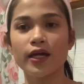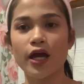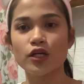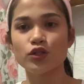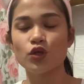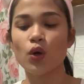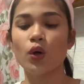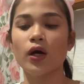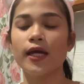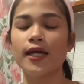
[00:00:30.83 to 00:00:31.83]
guys,
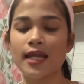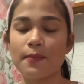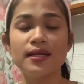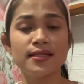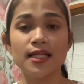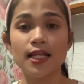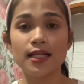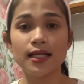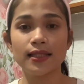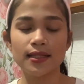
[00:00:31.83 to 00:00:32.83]
so ayan na, bilisan na lang
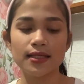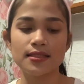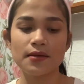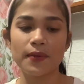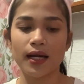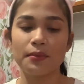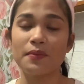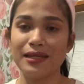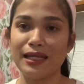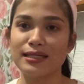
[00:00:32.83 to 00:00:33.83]
natin kasi para
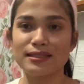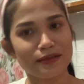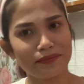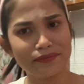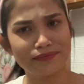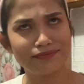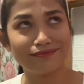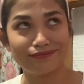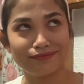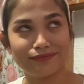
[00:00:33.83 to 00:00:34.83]
mabilis.
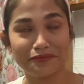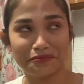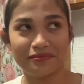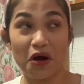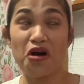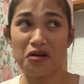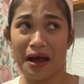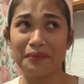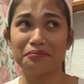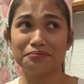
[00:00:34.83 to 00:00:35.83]
Oo
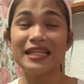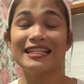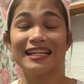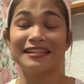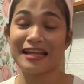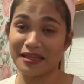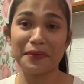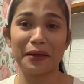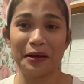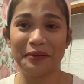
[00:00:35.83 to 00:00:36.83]
nga, bilisan lang natin
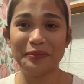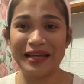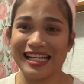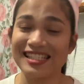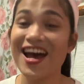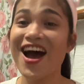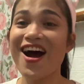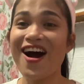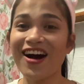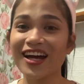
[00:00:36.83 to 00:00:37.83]
para mabilis.
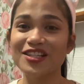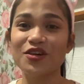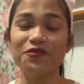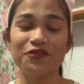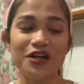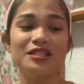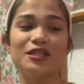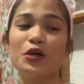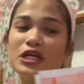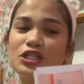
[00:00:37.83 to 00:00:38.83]
Okay, so first
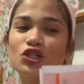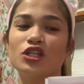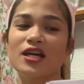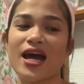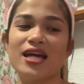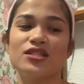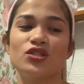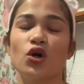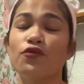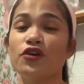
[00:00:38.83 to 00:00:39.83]
question guys.
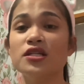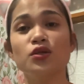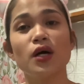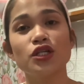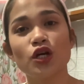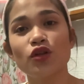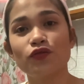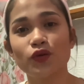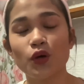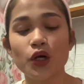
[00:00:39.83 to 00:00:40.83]
So first question of
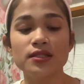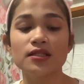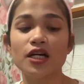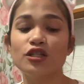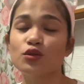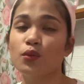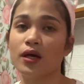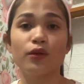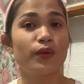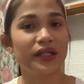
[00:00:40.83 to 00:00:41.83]
course starts
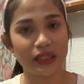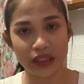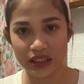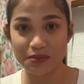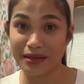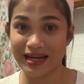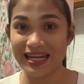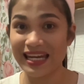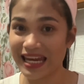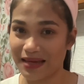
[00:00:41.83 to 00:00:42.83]
with what is my
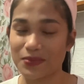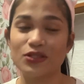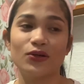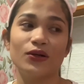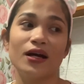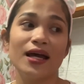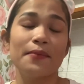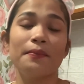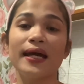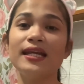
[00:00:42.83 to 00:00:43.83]
name? So
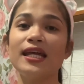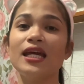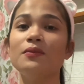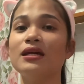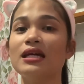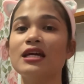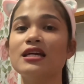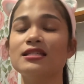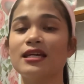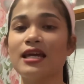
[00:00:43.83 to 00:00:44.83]
my name
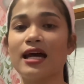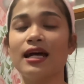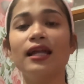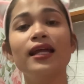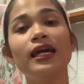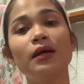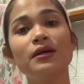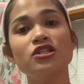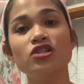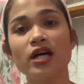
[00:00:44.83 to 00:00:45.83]
is, ayan, nakalagay
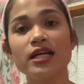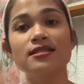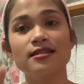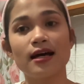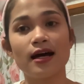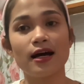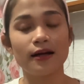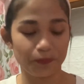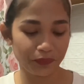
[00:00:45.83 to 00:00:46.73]
naman dyan sa